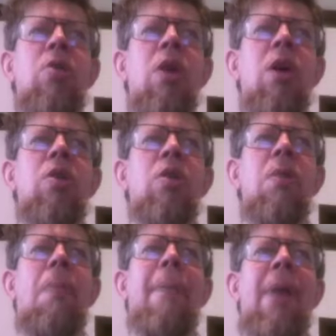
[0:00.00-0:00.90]
the Crown
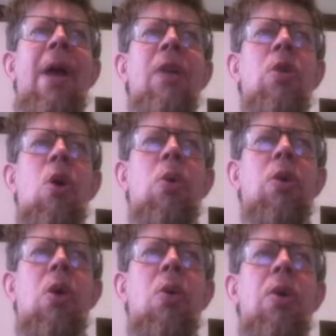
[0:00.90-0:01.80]
Shift band
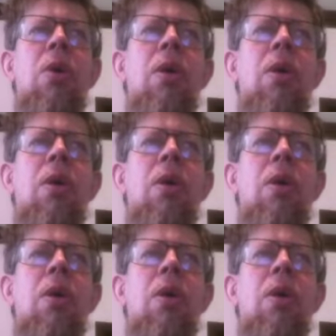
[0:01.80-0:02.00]
logo?